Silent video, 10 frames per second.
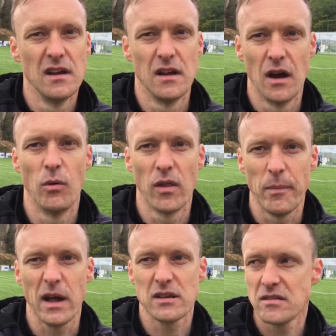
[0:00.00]
You know, one of
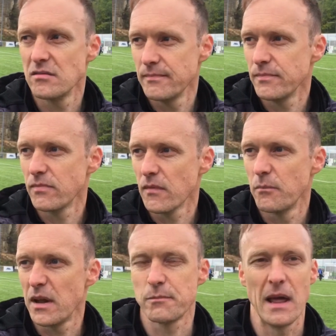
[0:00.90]
the best
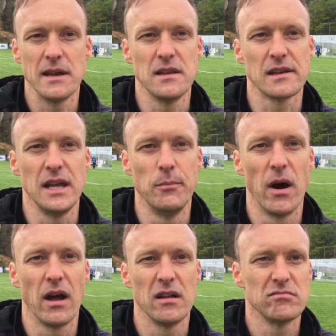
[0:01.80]
best players in this league
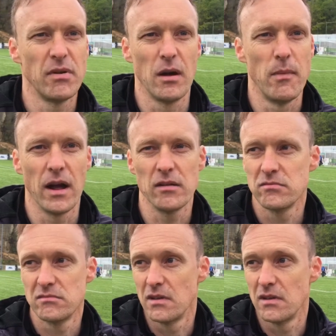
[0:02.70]
by a, by a mile.